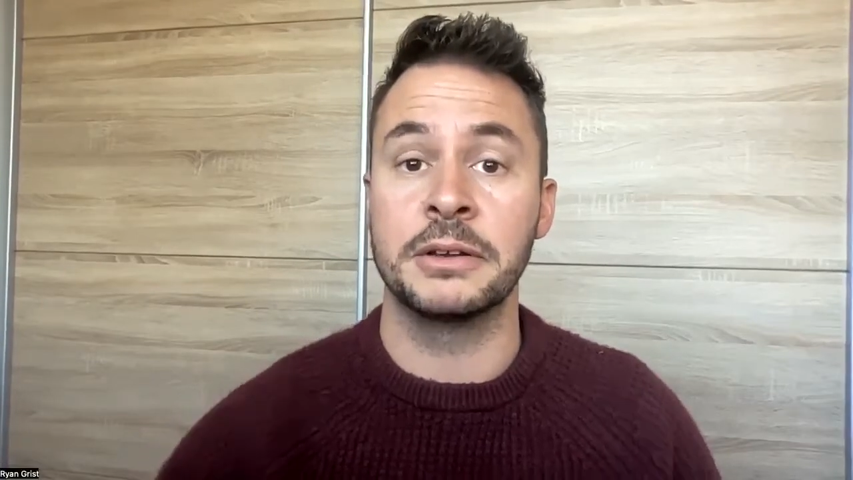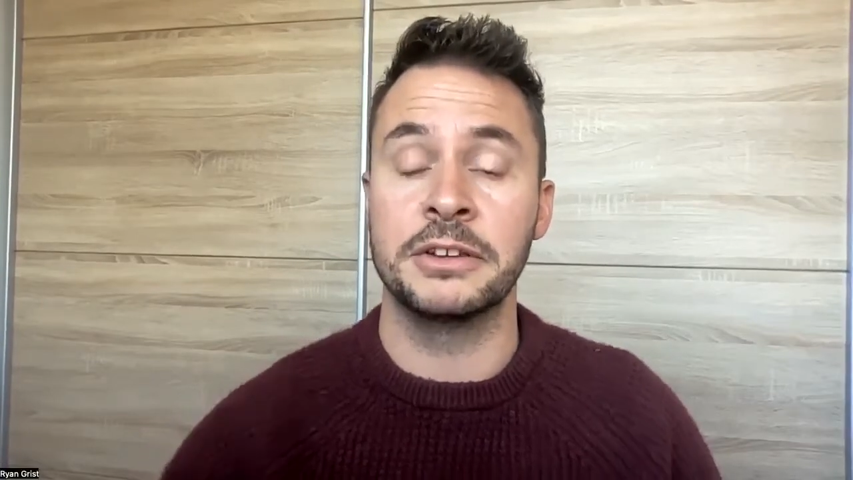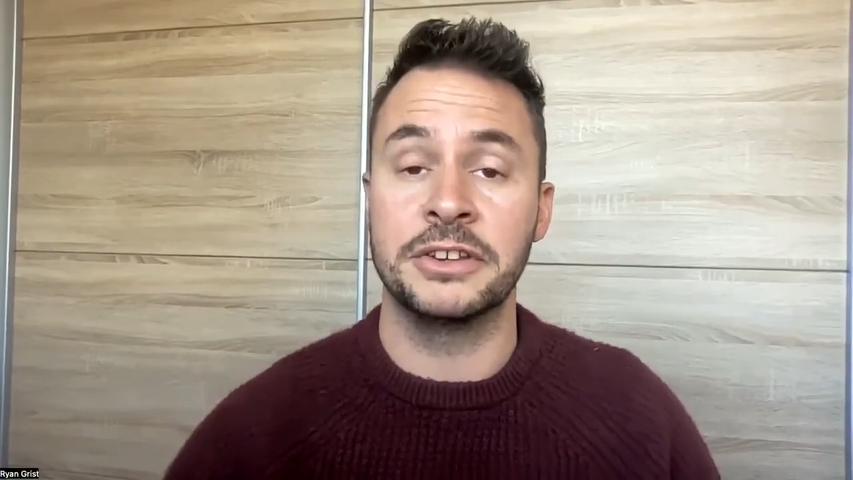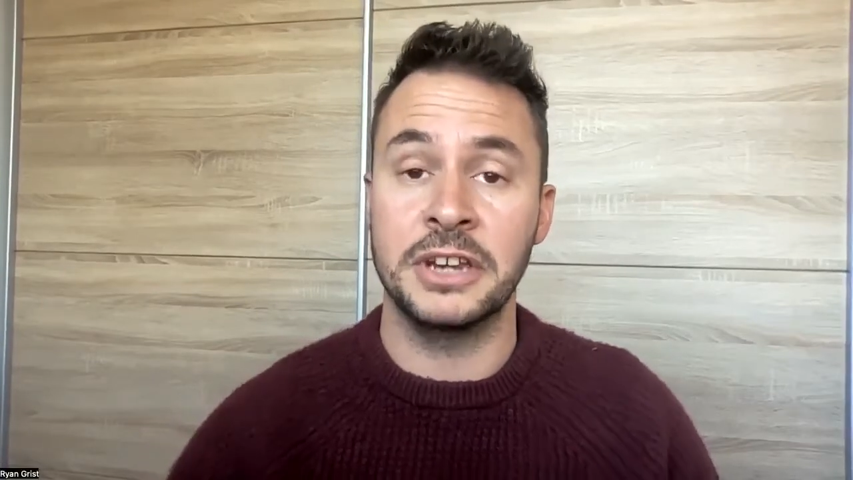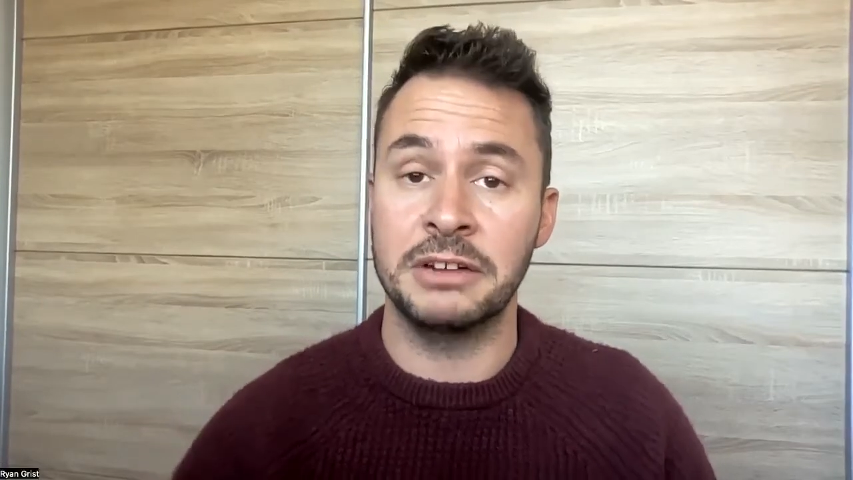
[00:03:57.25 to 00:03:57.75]

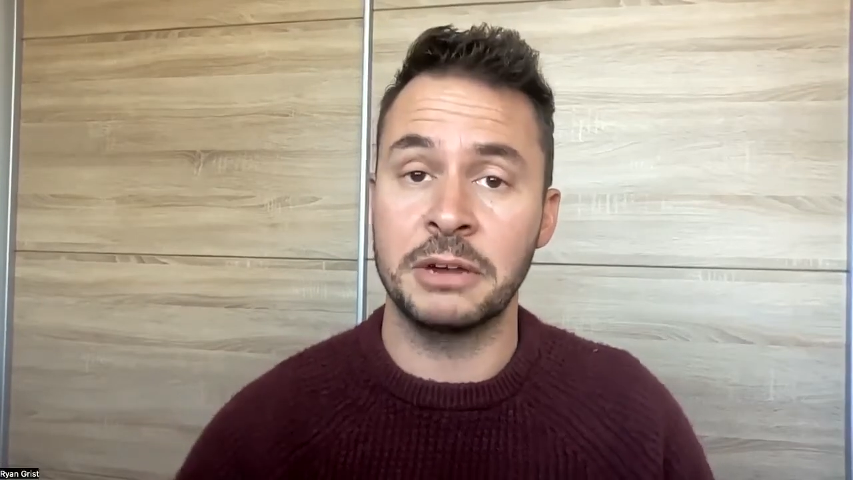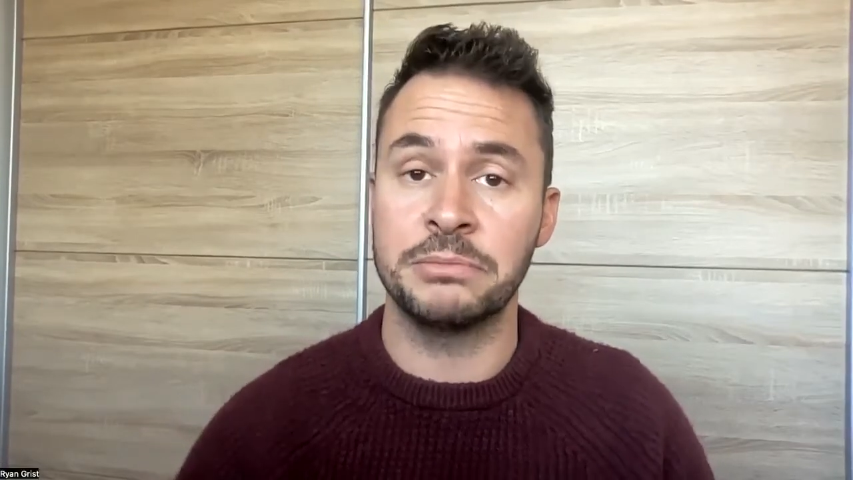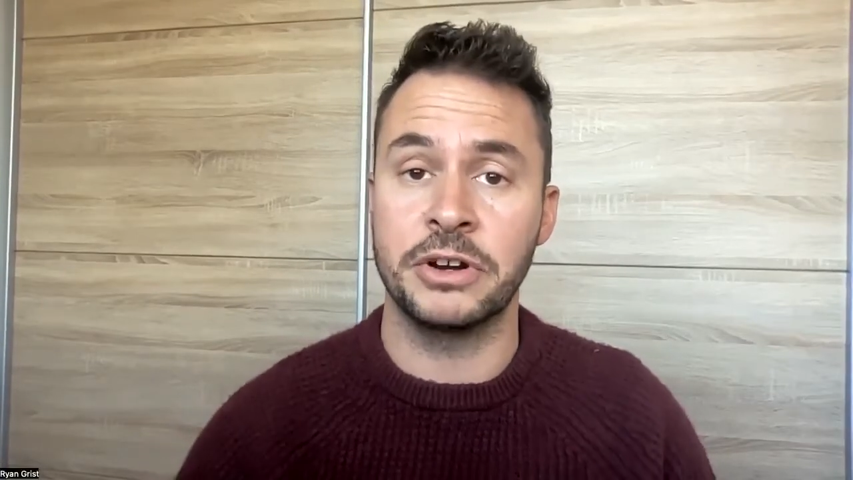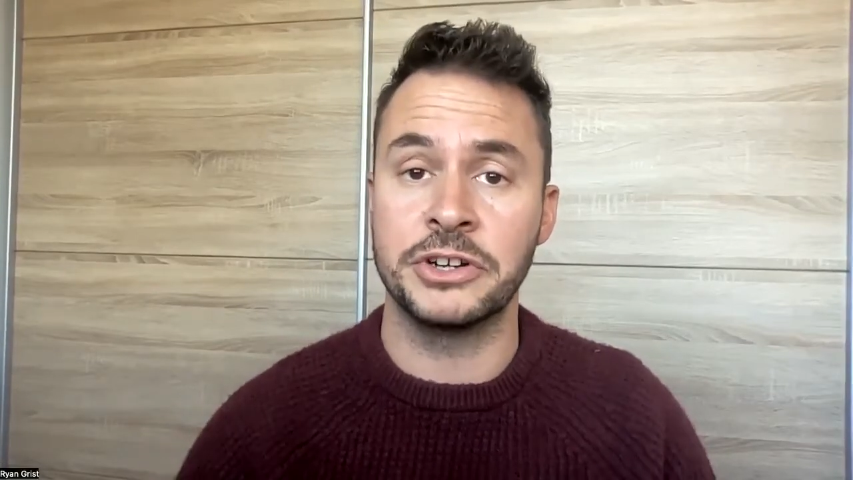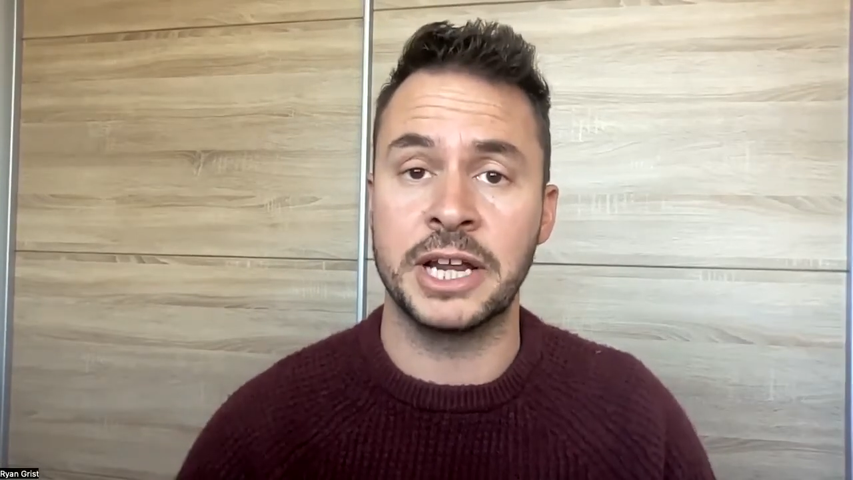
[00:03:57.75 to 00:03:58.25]
Xero
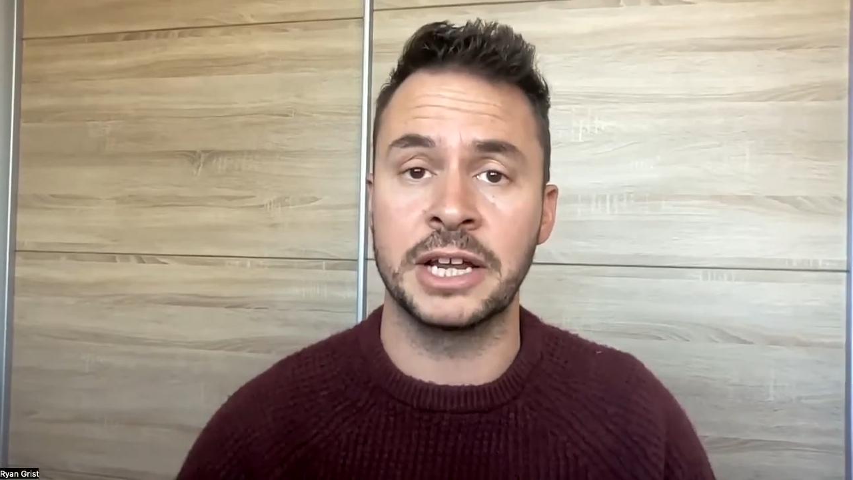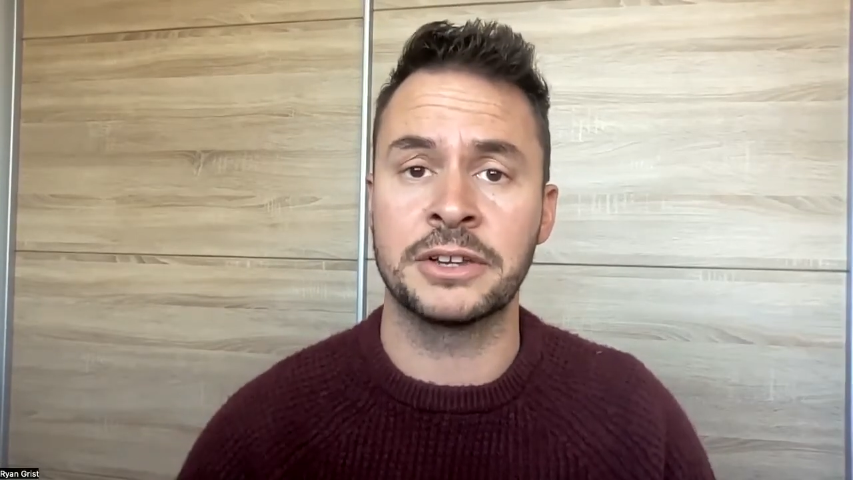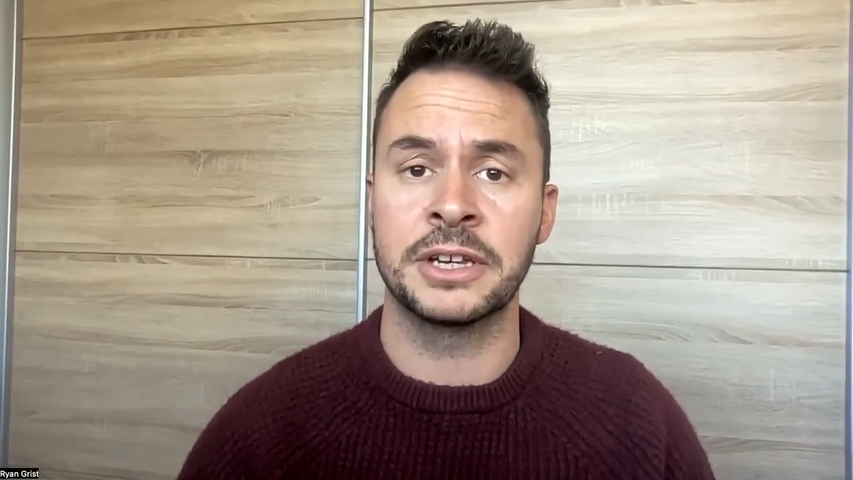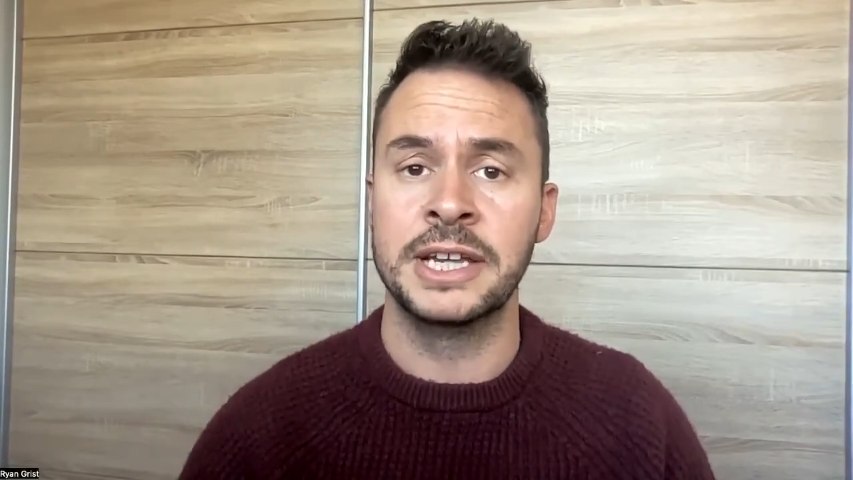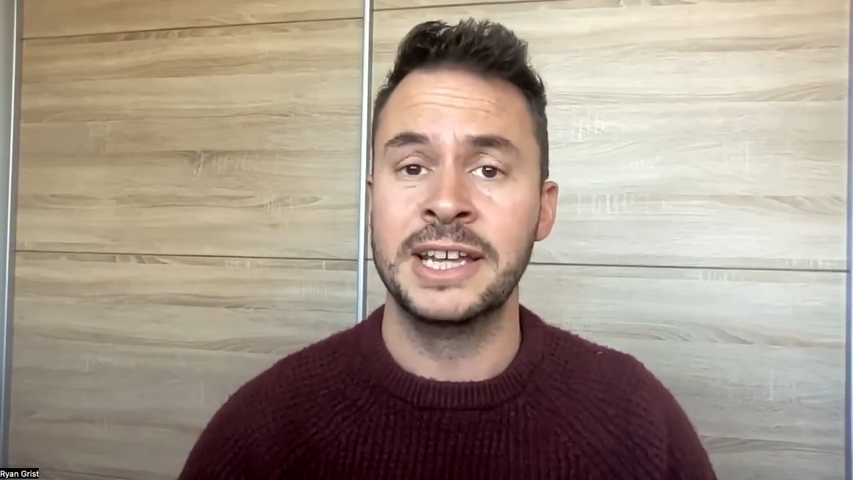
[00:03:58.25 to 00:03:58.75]
Projects.